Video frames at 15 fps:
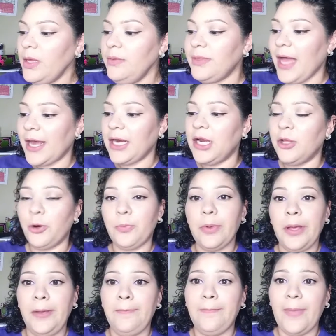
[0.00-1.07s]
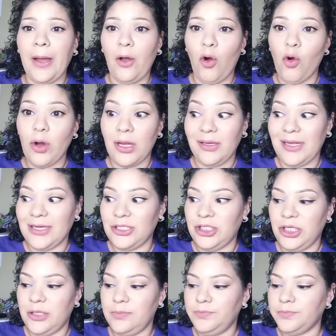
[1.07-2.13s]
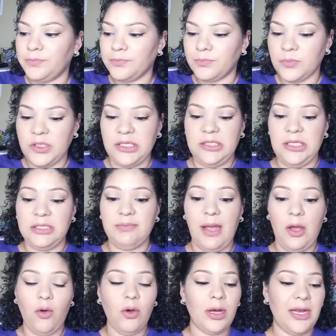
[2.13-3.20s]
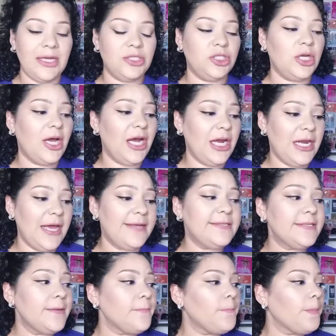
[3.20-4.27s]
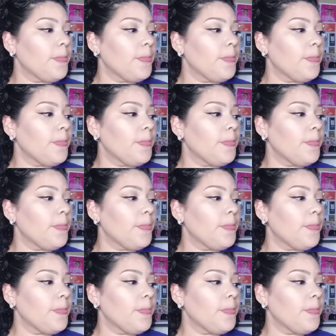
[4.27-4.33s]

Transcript: Not a little bit, my whole collection. This is my whole collection of highlights.